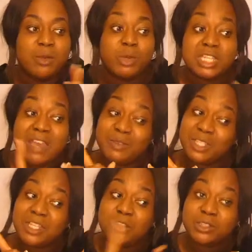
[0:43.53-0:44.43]
which I haven't
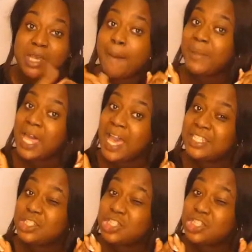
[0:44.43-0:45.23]
done in a long time, but that is